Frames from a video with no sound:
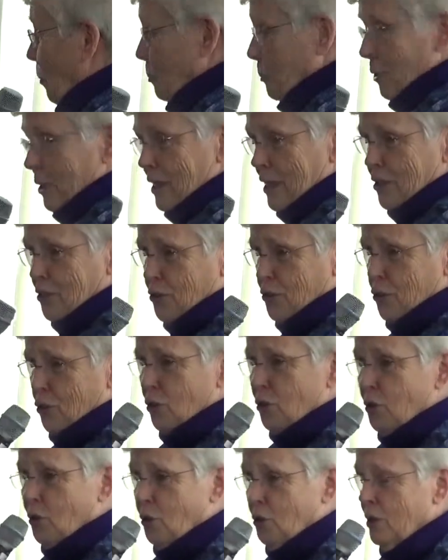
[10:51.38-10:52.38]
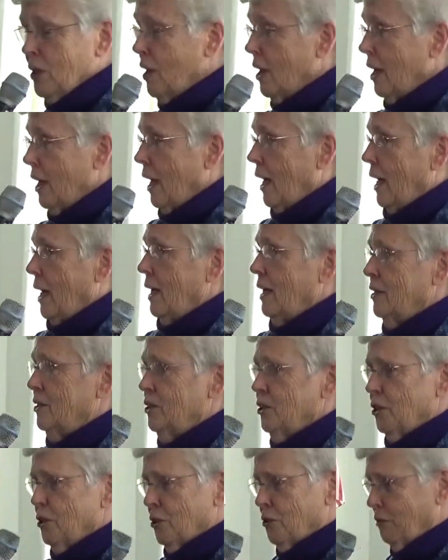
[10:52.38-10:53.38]
Pretty soon, a
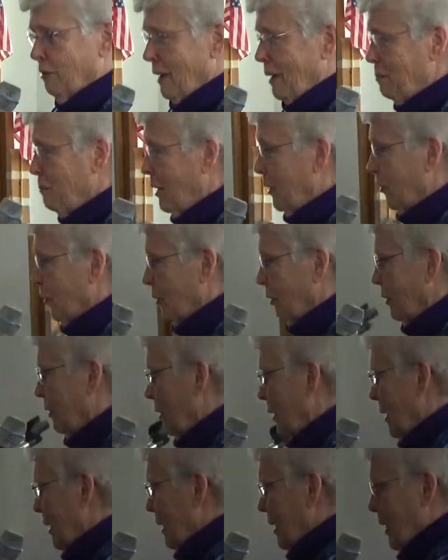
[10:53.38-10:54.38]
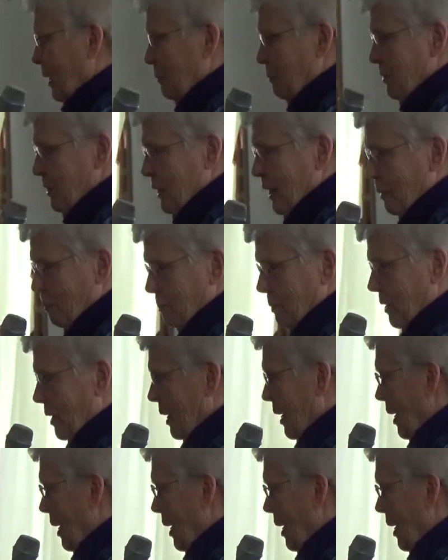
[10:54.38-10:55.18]
dear grandmother comes up